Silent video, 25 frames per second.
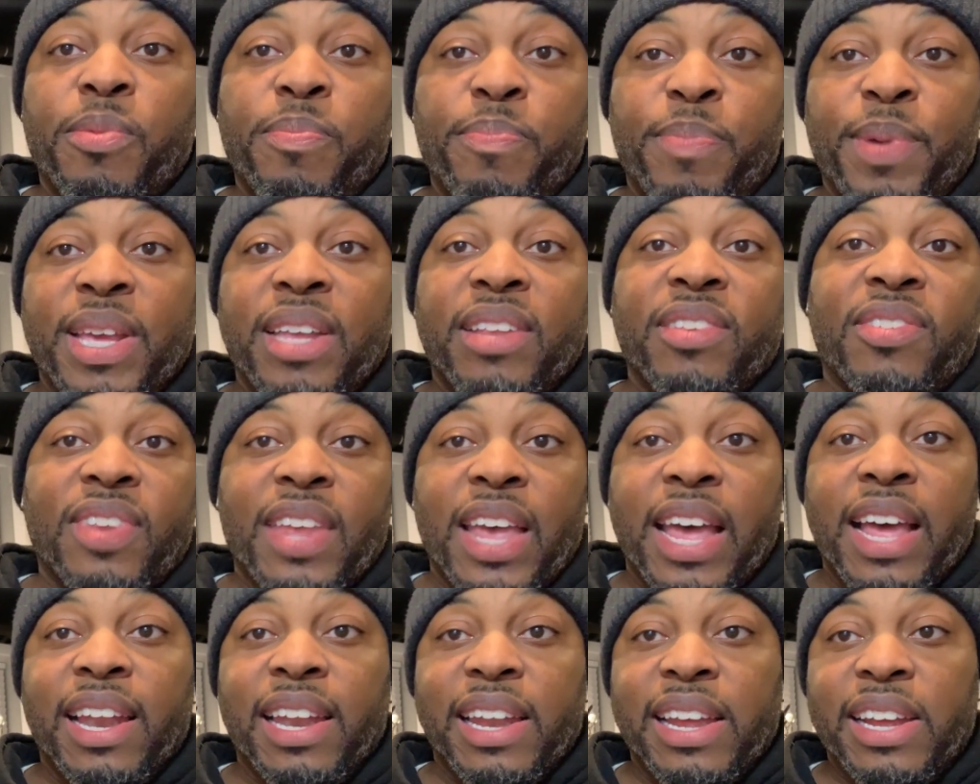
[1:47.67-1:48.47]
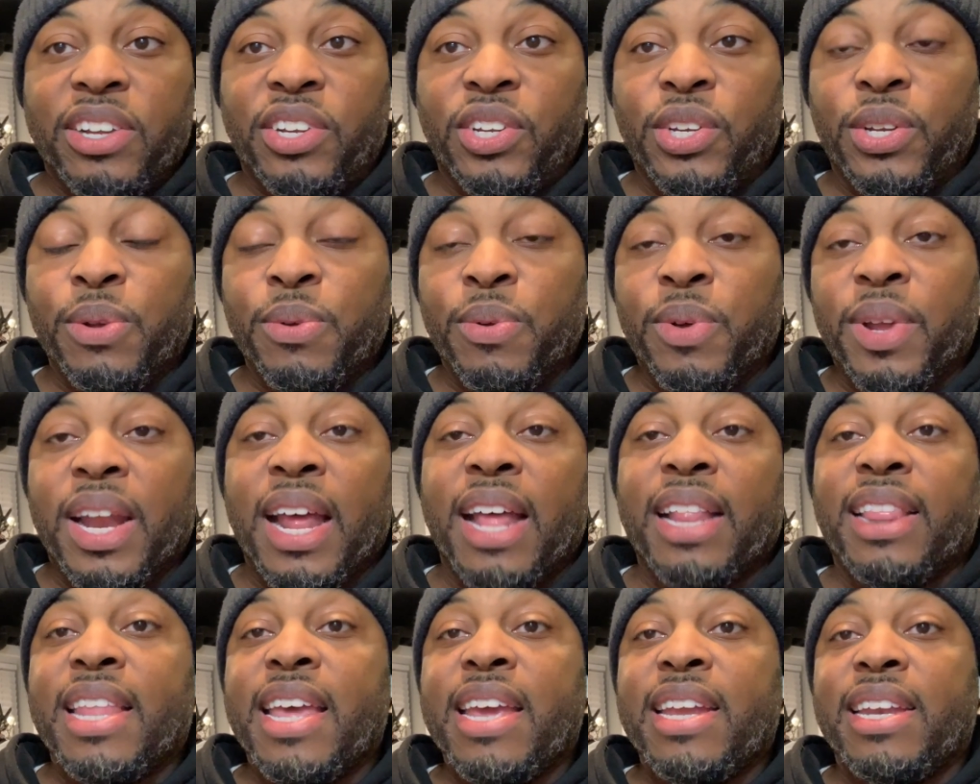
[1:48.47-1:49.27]
beats LSU, and
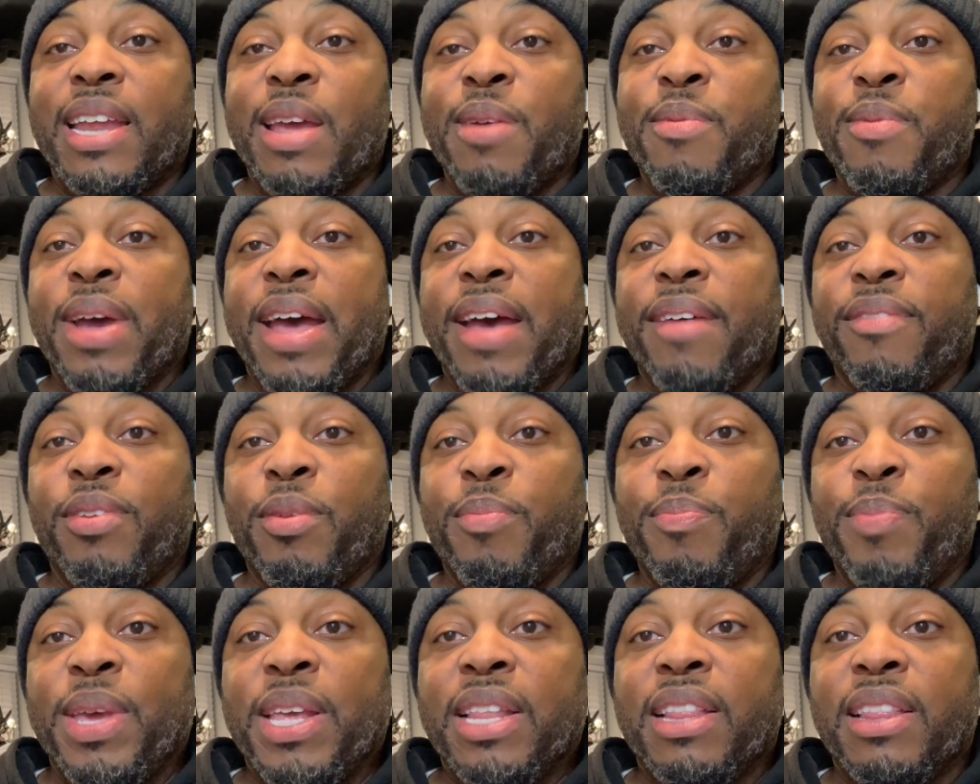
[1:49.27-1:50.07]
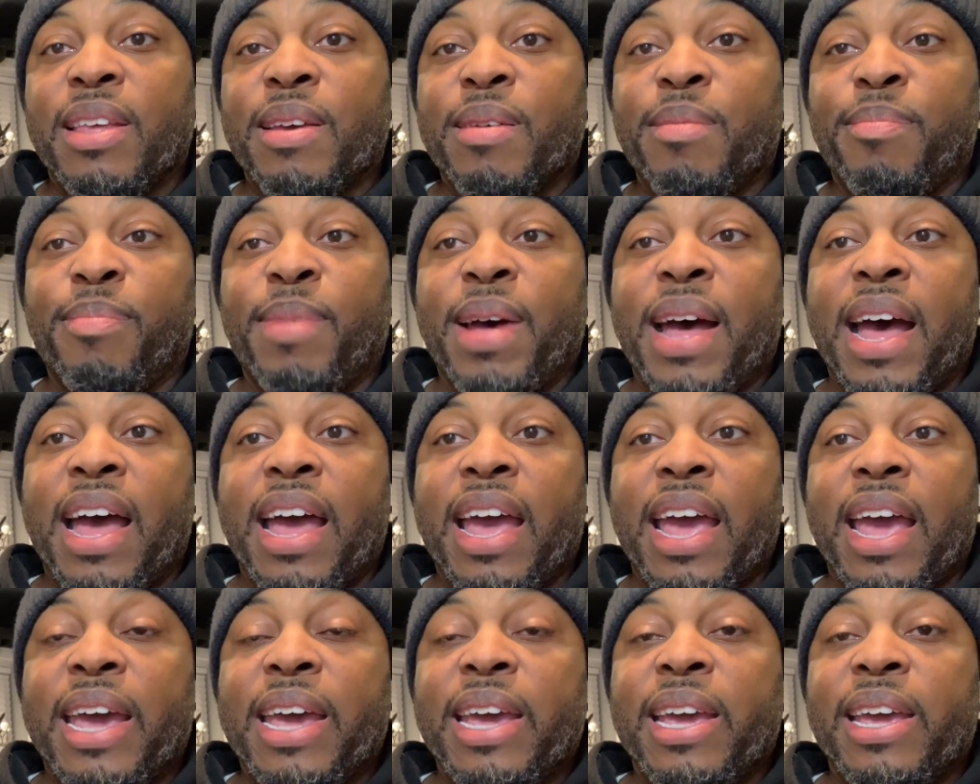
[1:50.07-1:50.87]
I think they would have to beat them
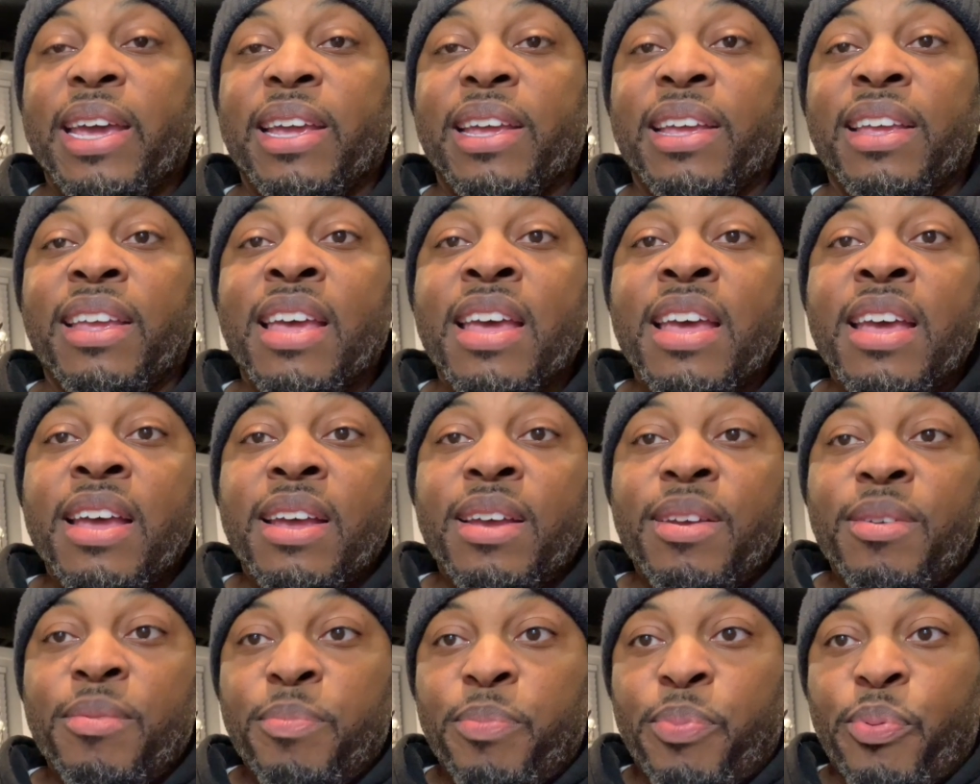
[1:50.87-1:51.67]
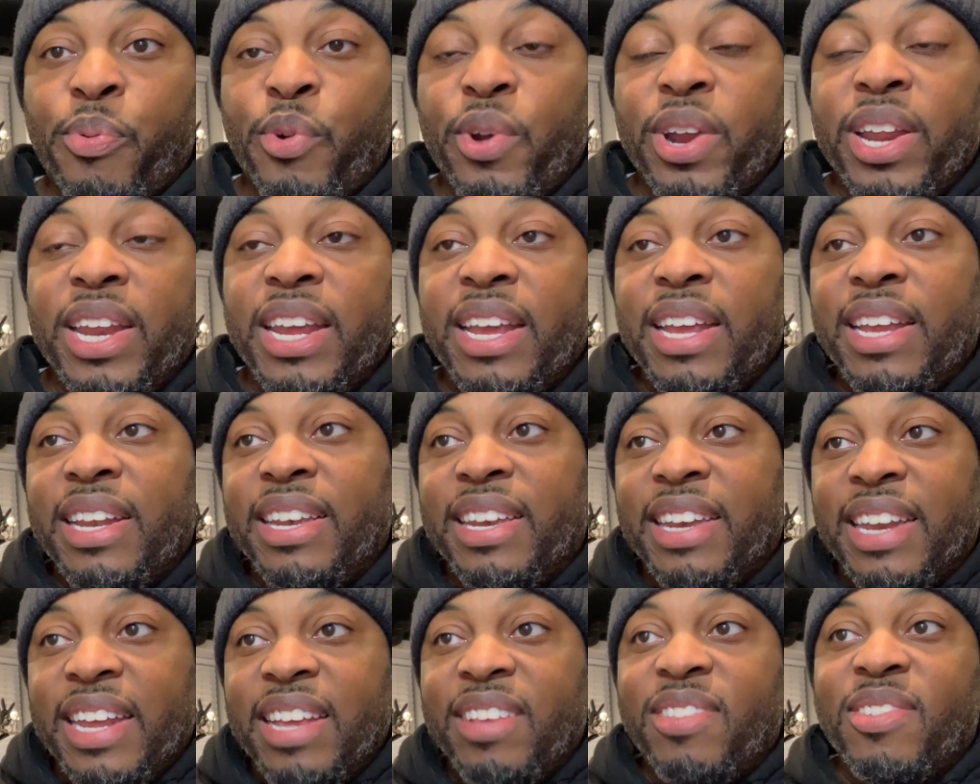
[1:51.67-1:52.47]
by a pretty
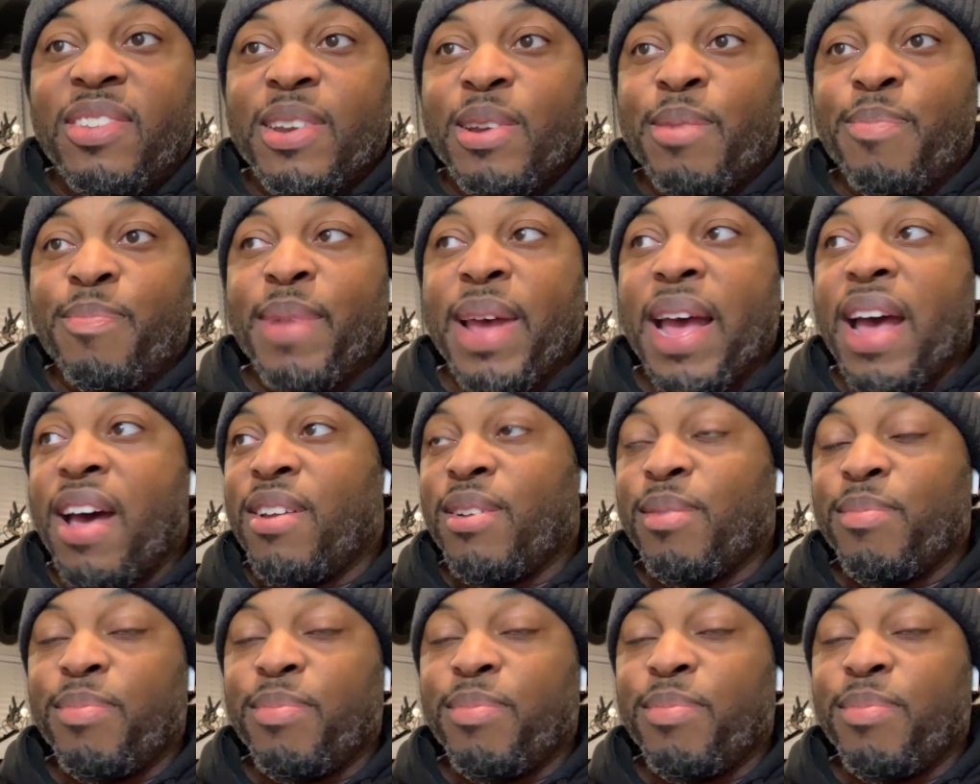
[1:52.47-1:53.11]
decent amount.